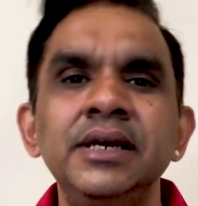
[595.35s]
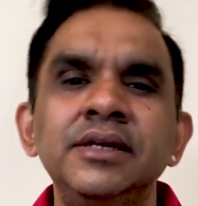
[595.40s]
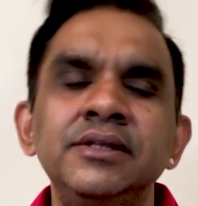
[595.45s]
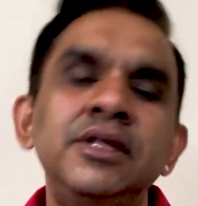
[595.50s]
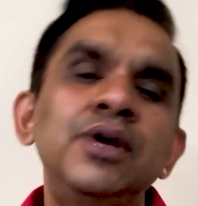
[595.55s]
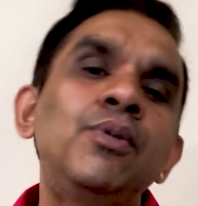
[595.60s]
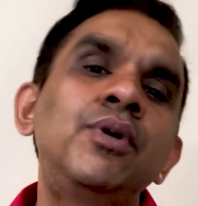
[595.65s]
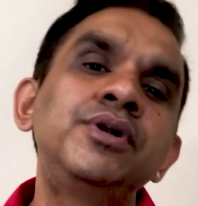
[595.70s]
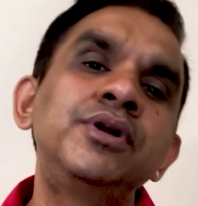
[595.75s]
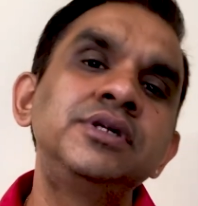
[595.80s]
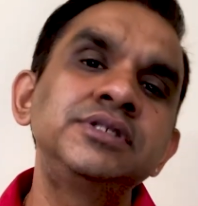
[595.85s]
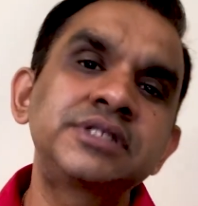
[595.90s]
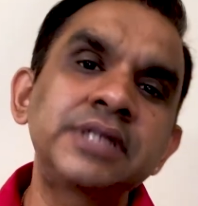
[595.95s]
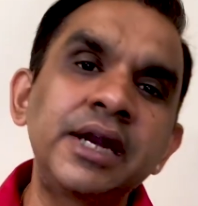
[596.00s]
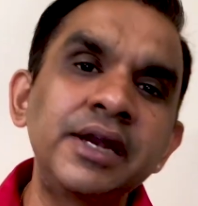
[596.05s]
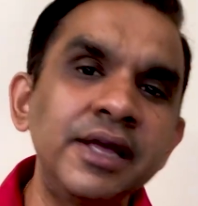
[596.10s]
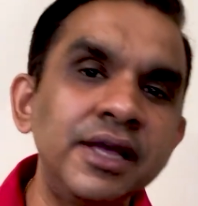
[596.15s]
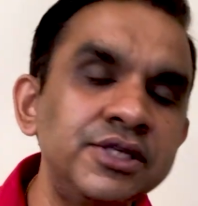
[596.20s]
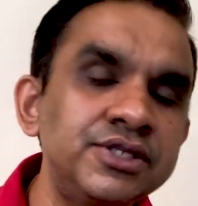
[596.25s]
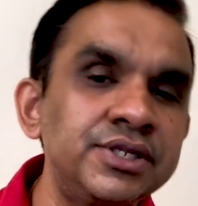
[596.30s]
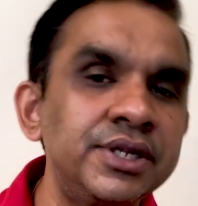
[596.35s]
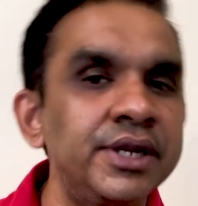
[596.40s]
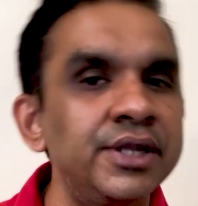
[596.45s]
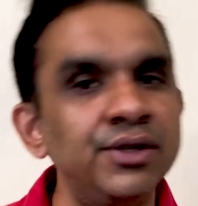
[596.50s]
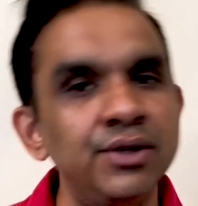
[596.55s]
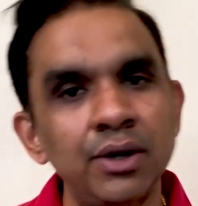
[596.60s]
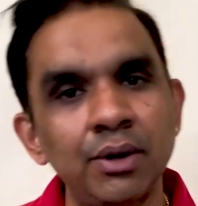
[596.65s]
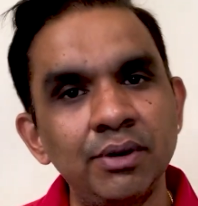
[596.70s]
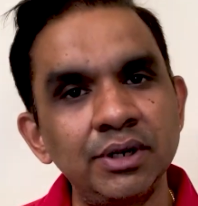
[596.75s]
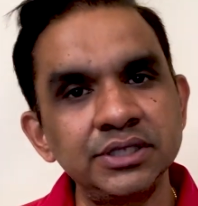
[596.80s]
They want you to study engineering,
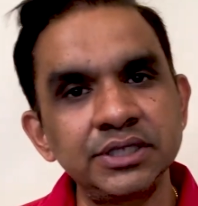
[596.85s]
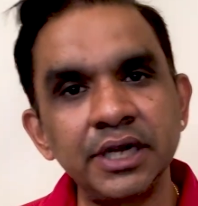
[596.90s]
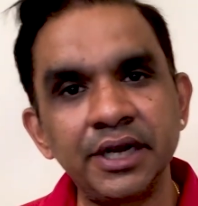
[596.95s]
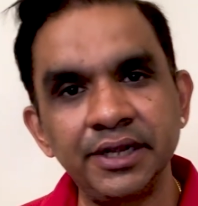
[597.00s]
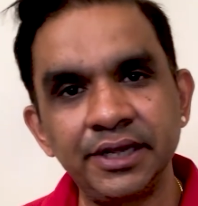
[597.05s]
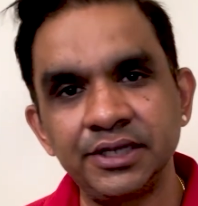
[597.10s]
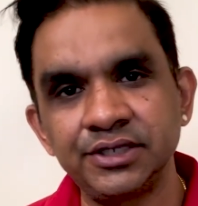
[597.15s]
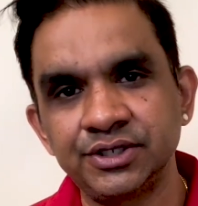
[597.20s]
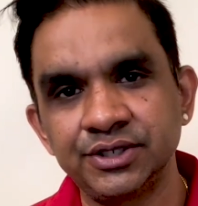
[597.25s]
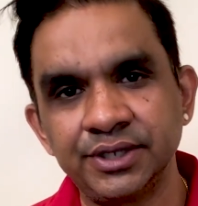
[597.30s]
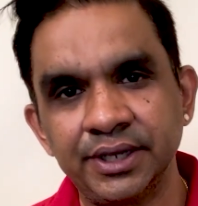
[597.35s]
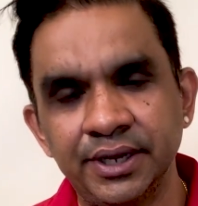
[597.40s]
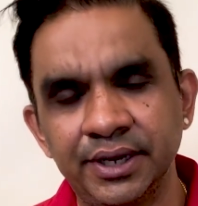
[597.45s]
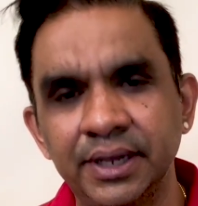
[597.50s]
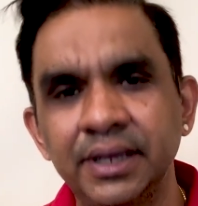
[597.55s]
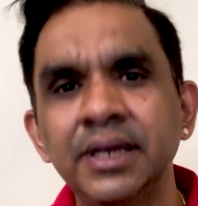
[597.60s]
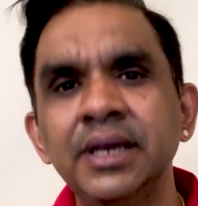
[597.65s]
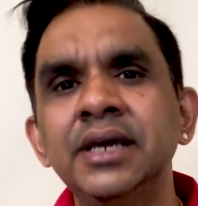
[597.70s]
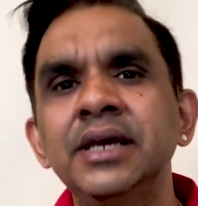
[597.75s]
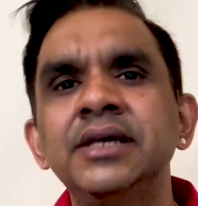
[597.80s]
you don't want to study engineering.